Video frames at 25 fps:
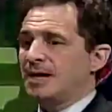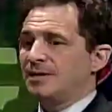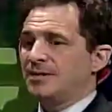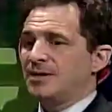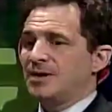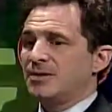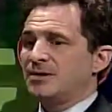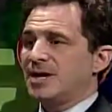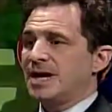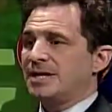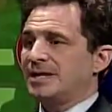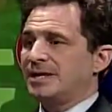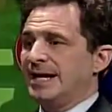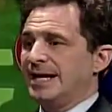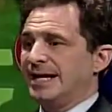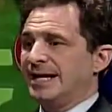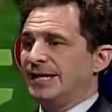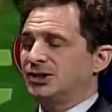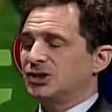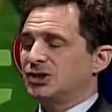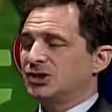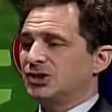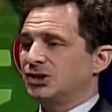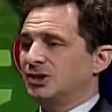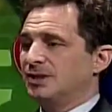They're not an
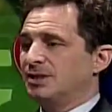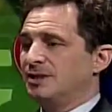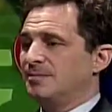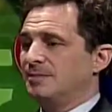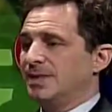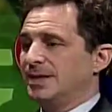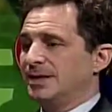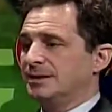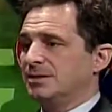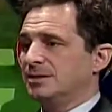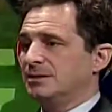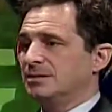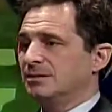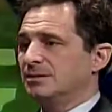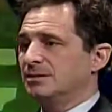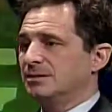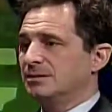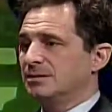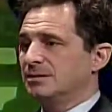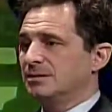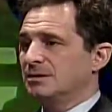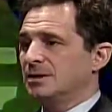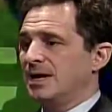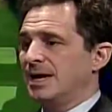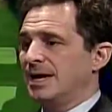agent to commit
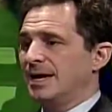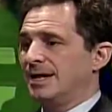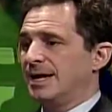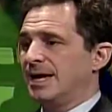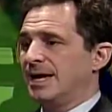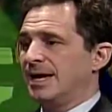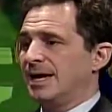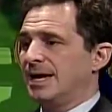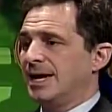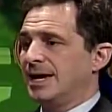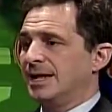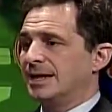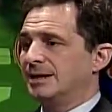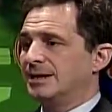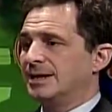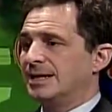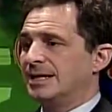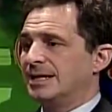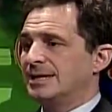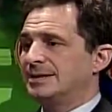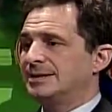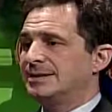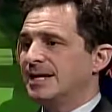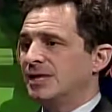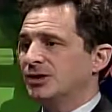an
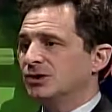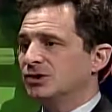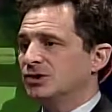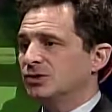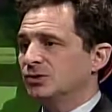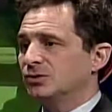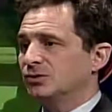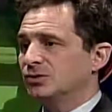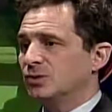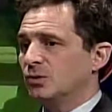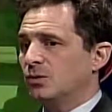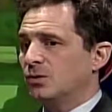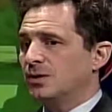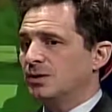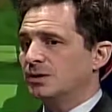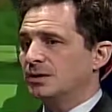intentional tort.